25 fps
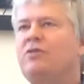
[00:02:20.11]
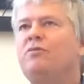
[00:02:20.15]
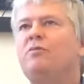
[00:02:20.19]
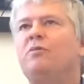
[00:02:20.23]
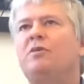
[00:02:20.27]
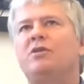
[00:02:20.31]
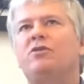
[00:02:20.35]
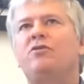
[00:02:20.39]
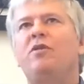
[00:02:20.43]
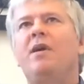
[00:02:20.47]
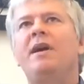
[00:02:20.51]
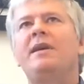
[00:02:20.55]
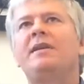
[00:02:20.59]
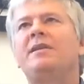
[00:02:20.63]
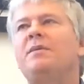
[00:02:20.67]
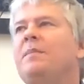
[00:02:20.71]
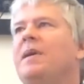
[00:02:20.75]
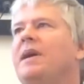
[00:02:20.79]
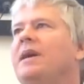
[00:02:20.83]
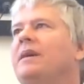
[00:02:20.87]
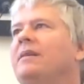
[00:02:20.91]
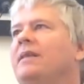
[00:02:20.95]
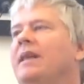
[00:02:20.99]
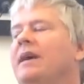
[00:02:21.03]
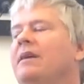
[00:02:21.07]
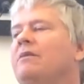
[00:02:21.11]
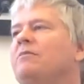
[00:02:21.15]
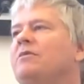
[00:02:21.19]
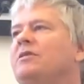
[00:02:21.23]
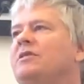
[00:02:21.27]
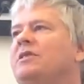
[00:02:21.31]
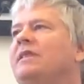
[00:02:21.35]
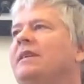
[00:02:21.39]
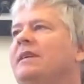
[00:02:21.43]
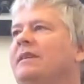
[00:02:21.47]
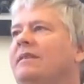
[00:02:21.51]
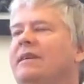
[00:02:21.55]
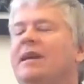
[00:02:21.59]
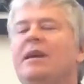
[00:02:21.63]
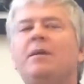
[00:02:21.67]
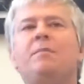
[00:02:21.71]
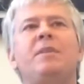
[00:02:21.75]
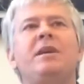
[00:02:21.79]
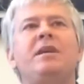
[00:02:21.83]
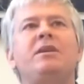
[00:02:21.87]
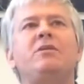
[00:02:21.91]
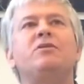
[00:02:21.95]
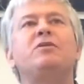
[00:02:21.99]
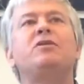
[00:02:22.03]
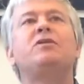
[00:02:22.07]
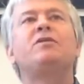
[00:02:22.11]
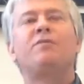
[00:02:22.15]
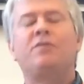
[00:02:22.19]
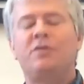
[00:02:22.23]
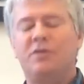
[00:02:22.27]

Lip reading: we're trying to make a language that can be used